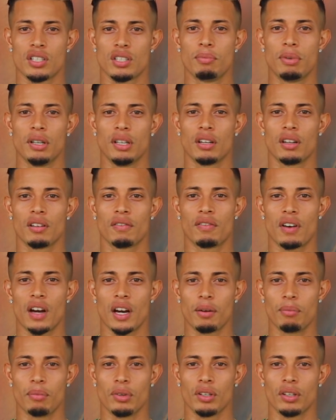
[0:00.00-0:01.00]
to be in an
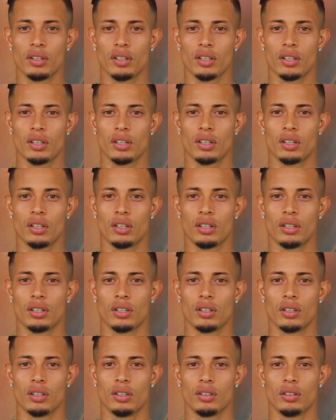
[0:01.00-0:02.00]
environment
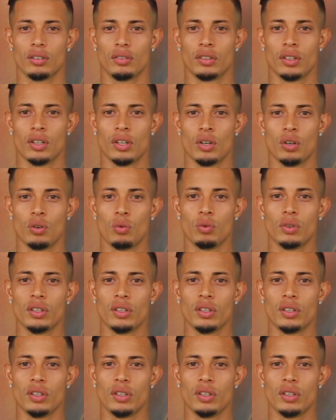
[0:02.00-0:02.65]
uh,